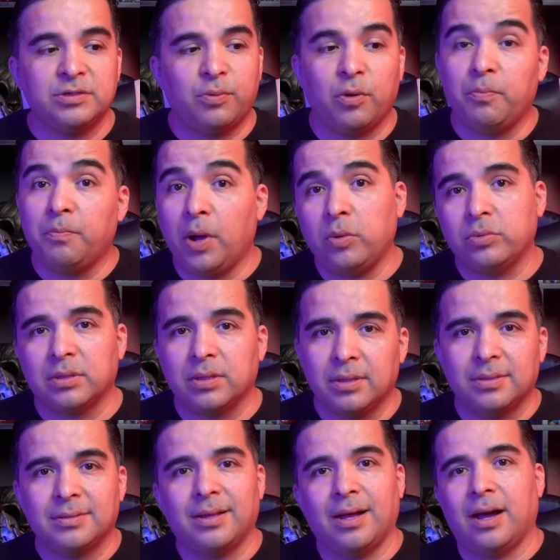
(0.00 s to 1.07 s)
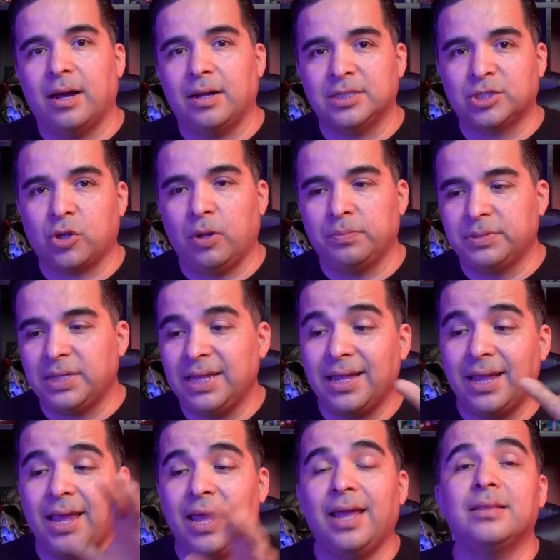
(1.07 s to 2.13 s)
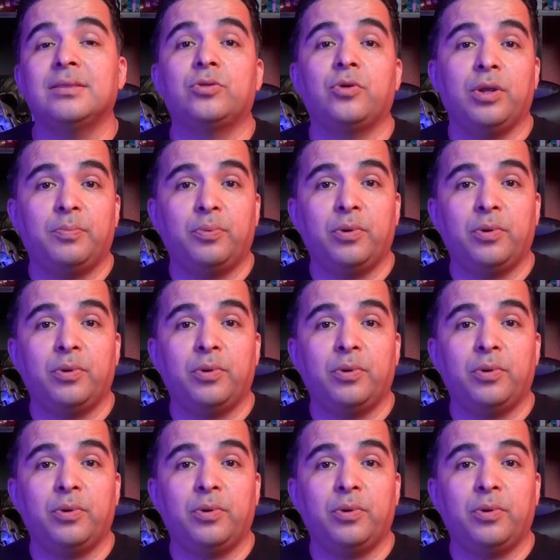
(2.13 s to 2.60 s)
for both sculpting and 3D